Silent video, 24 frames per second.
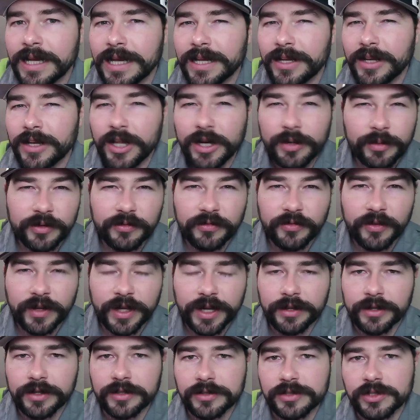Not a big
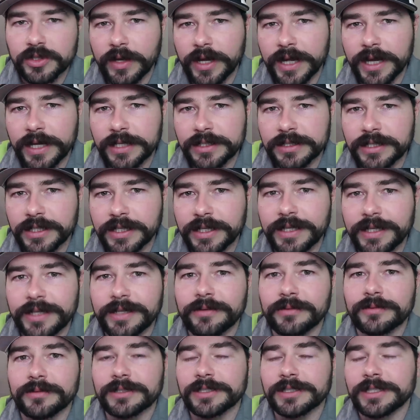fan of those, so I
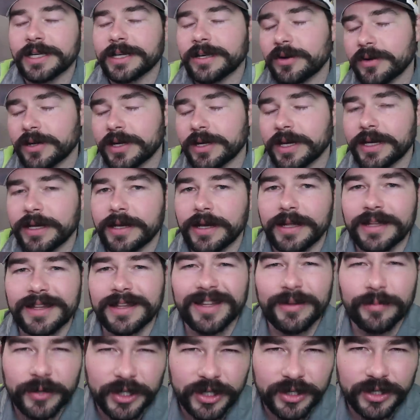actually was like, okay,
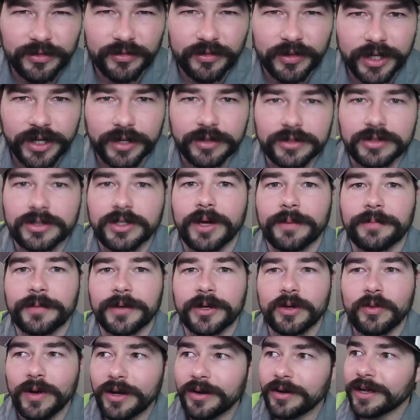that'd be a good video
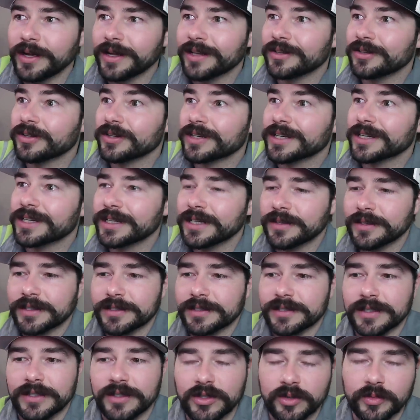topic. Why don't I look into
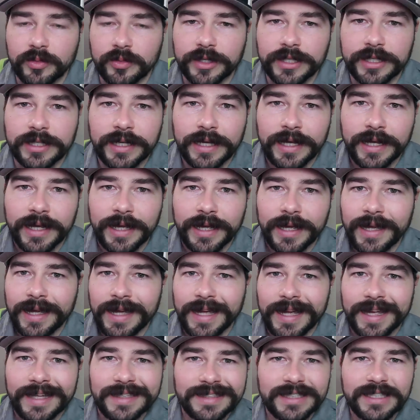this a little bit
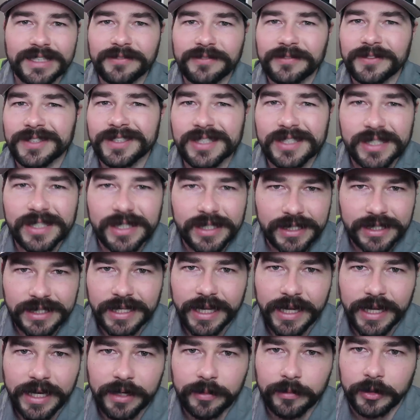and see if this is a
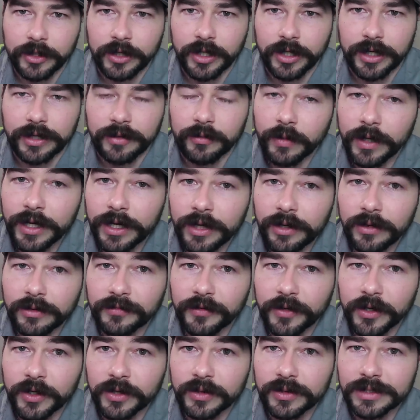scam or not? Well,
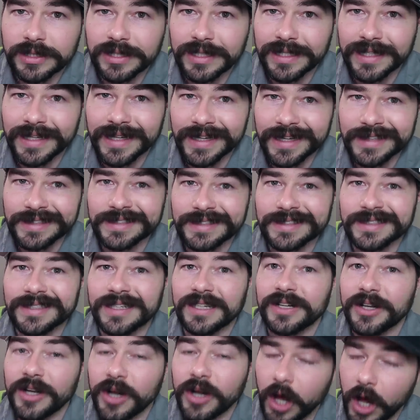folks, it's
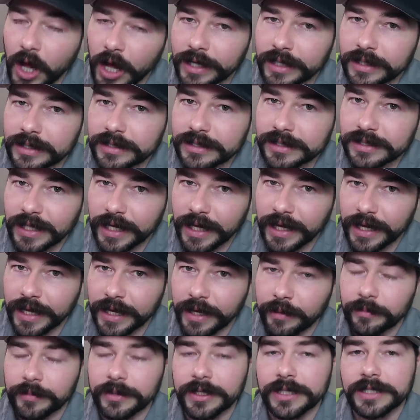not a
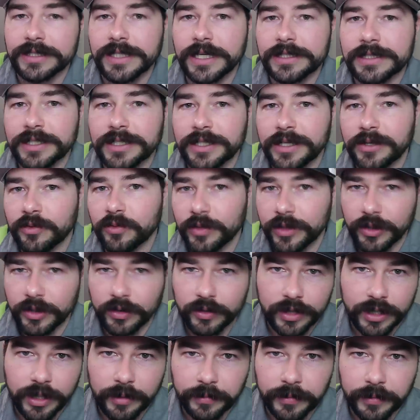scam. It's actually a real
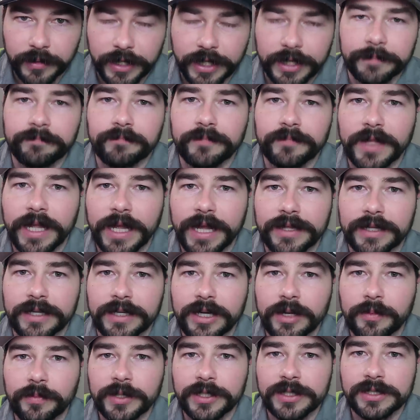company, and the
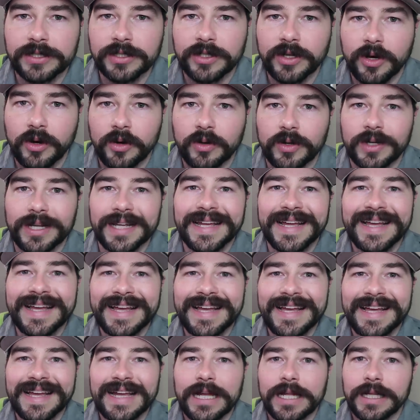company is called
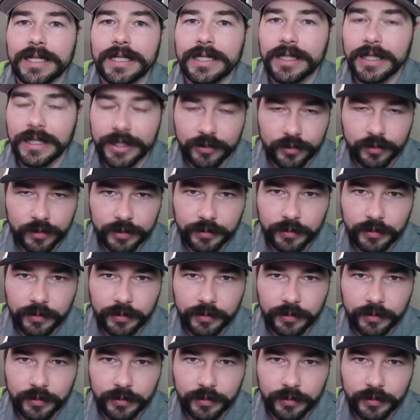Liquid